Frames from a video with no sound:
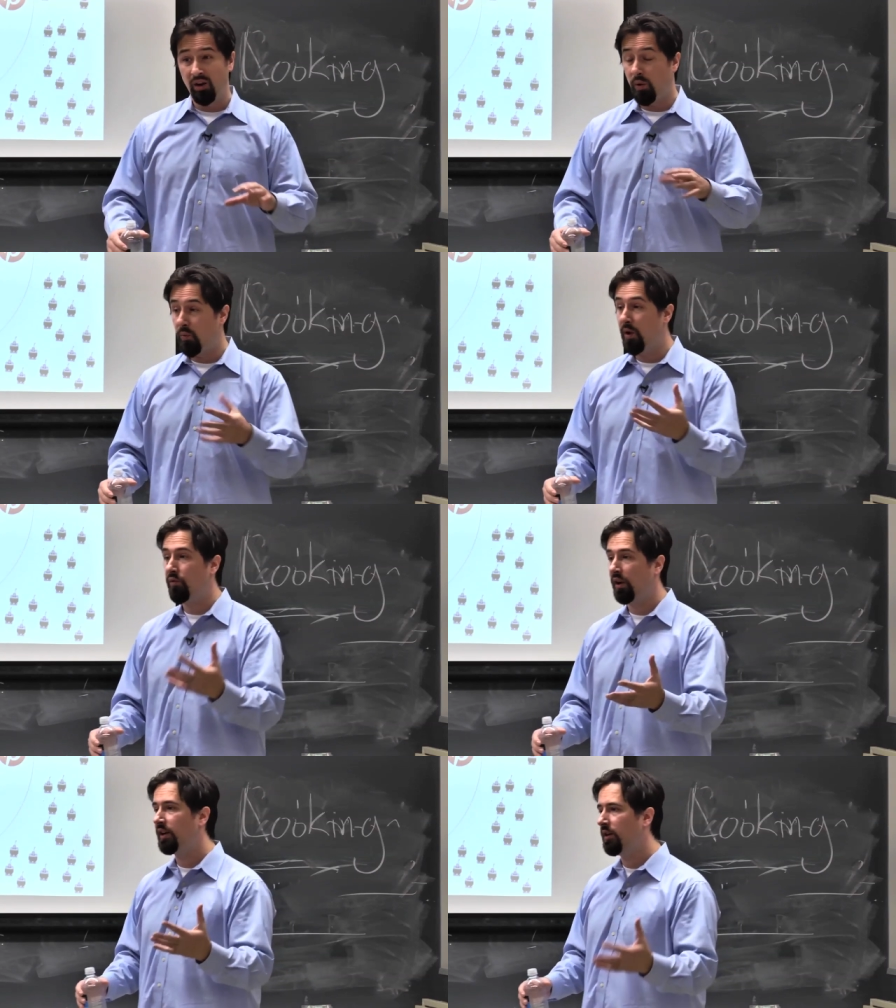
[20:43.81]
What we're
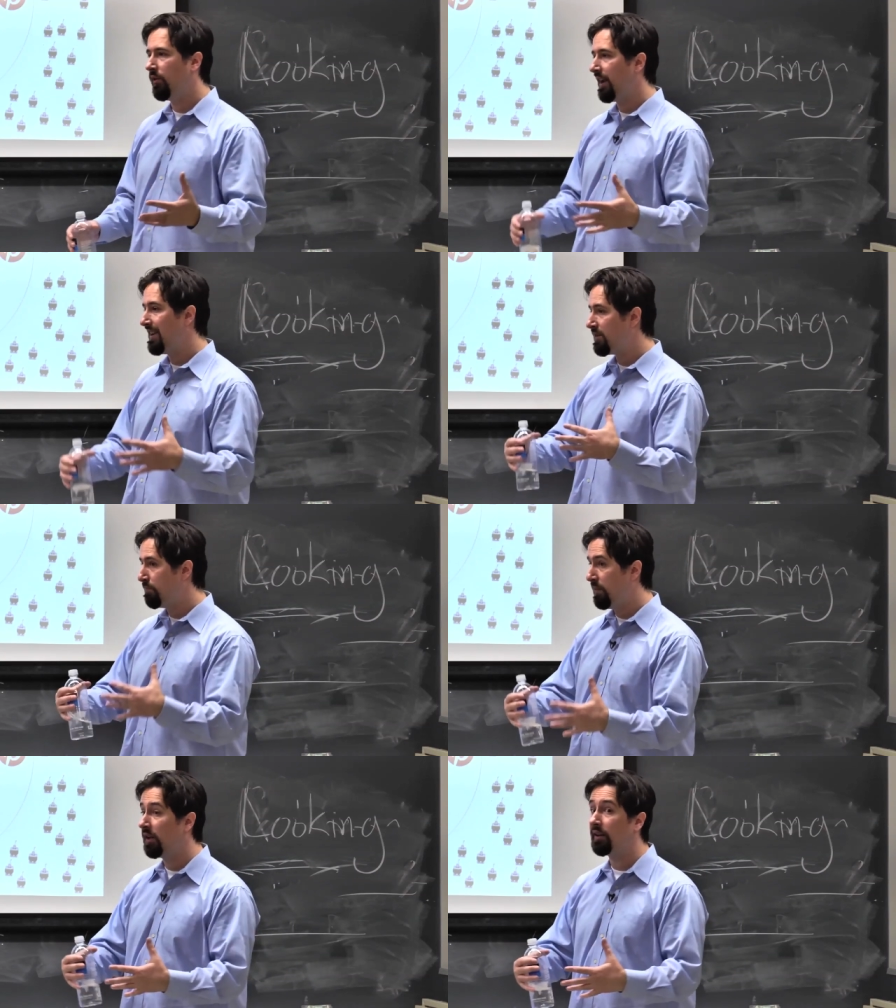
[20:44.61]
really doing is
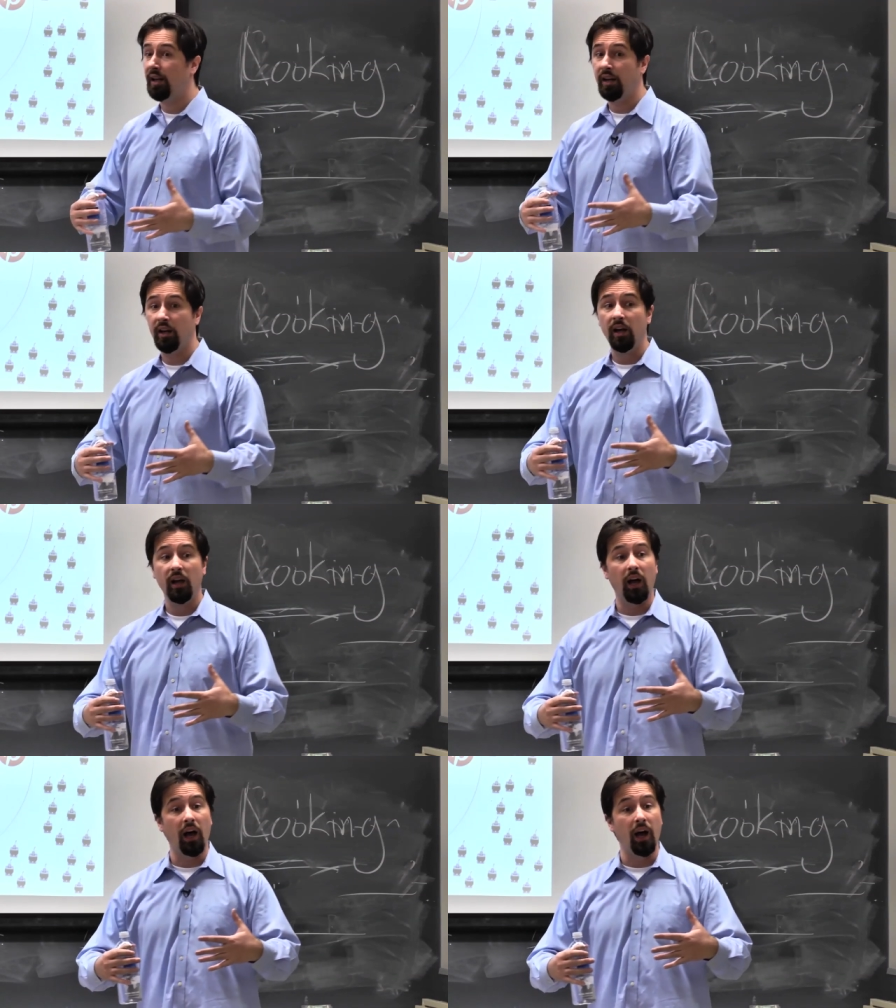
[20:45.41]
building
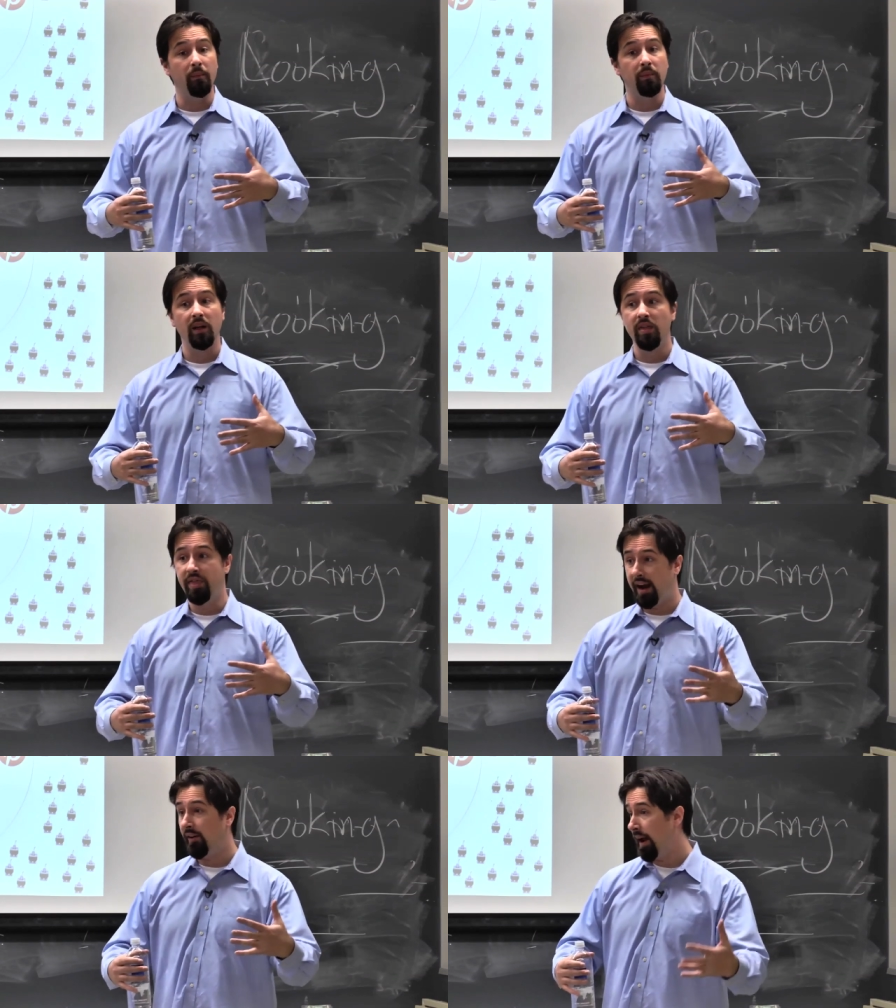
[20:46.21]
um,
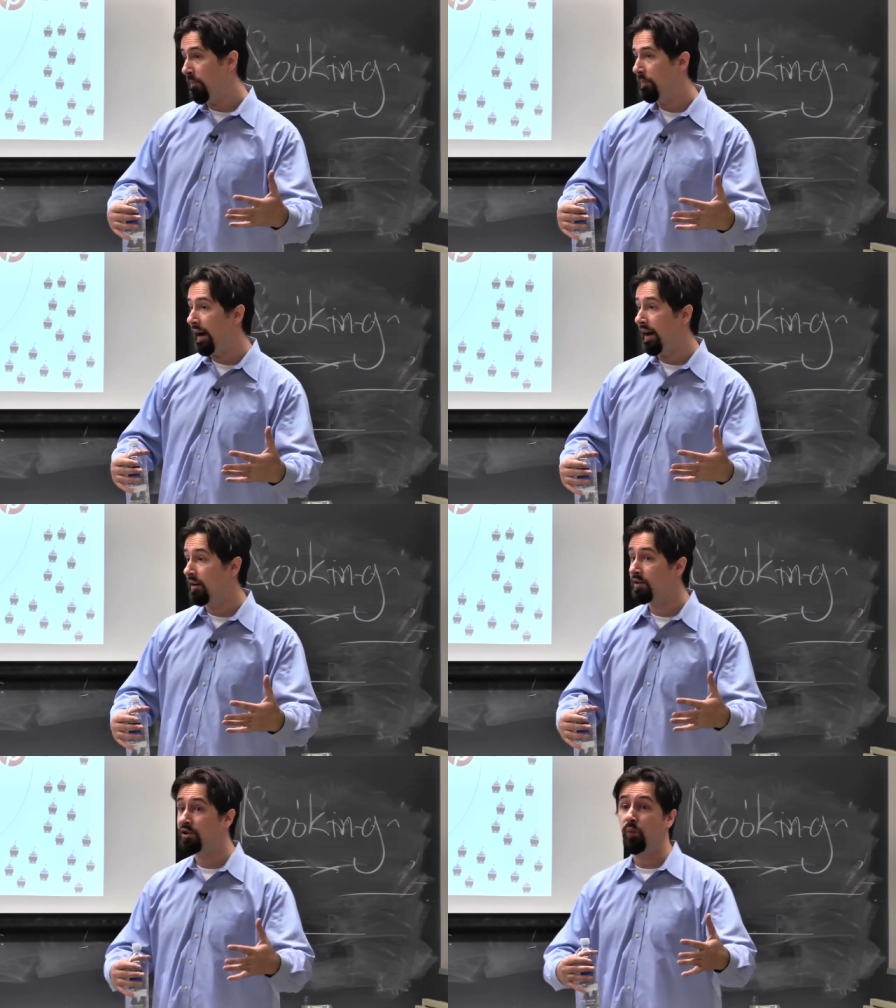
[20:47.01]
their
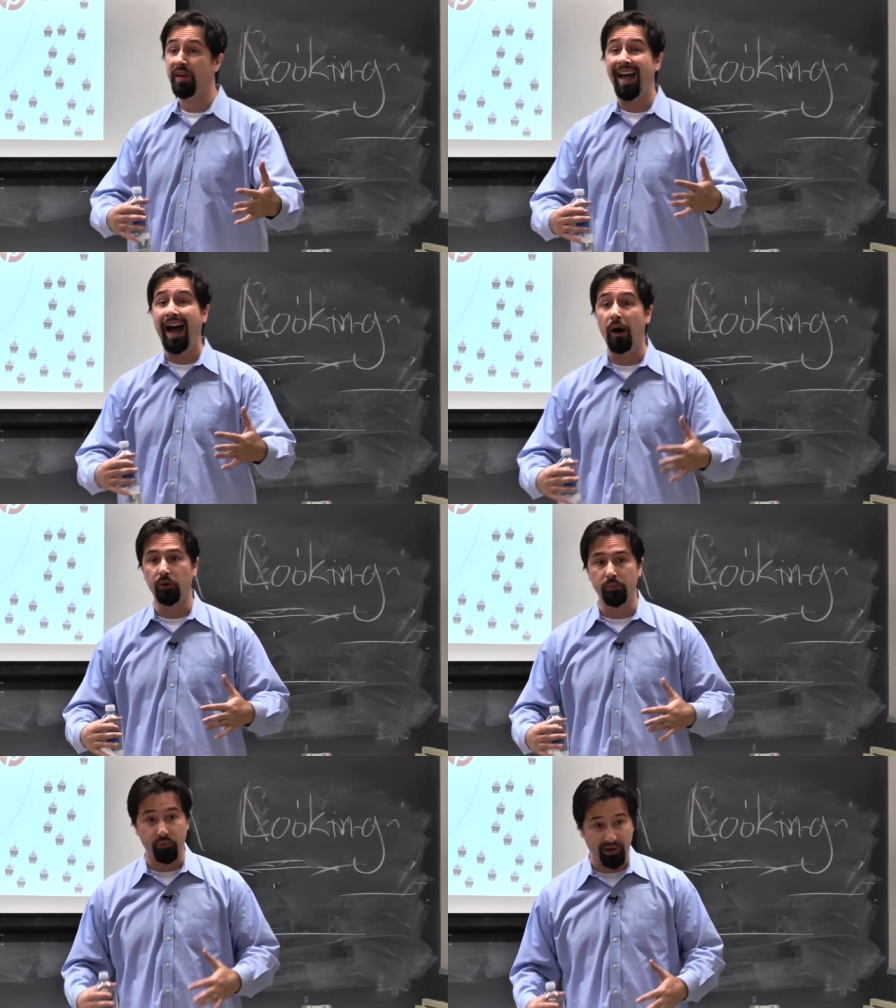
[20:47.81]
empires with
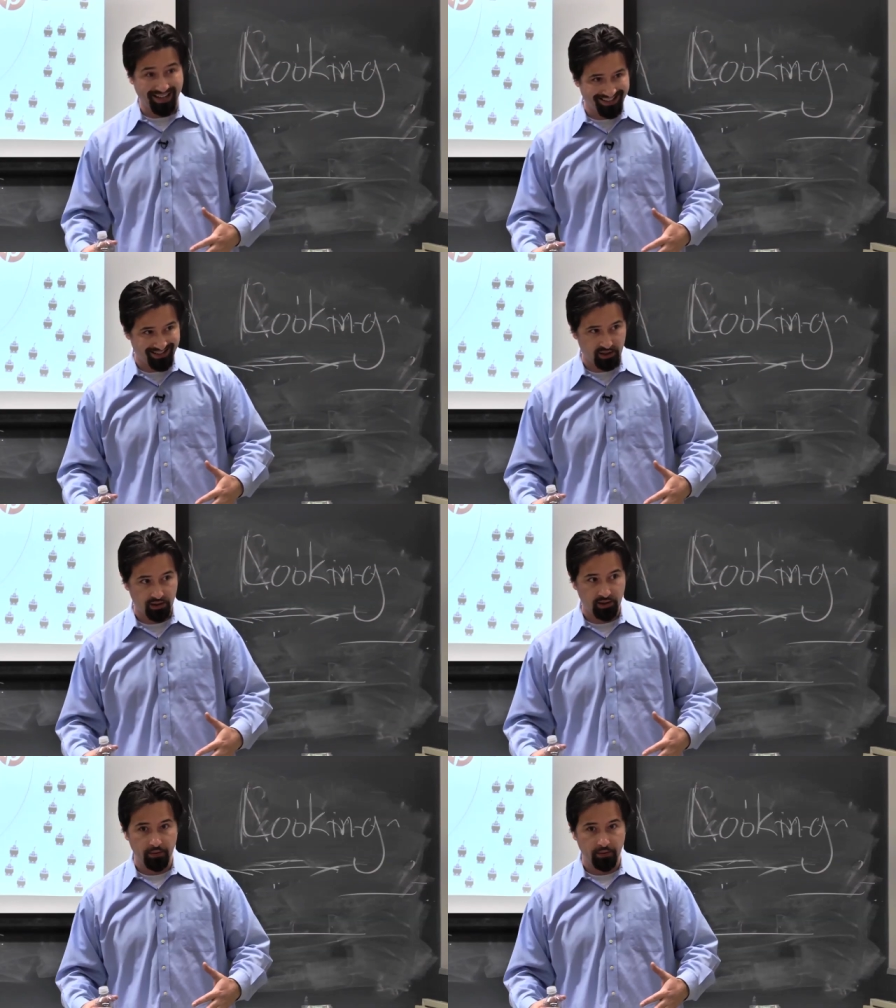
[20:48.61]
our bricks.